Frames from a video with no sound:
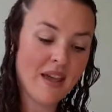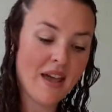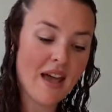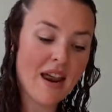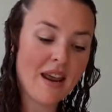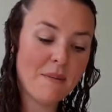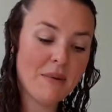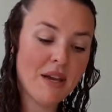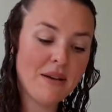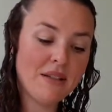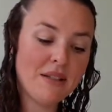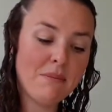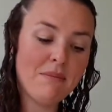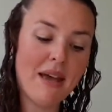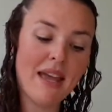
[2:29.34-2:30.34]
And I'm going
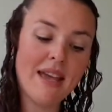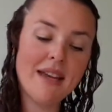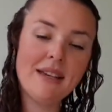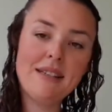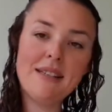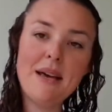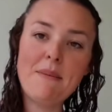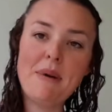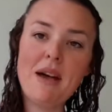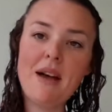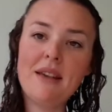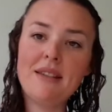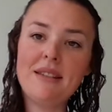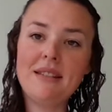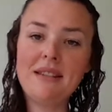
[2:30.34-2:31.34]
to make some
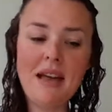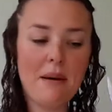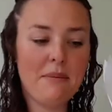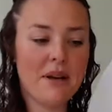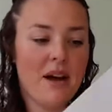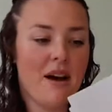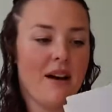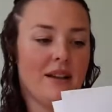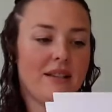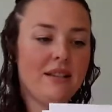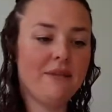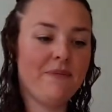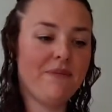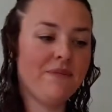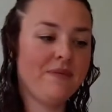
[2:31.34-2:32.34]
snap cards.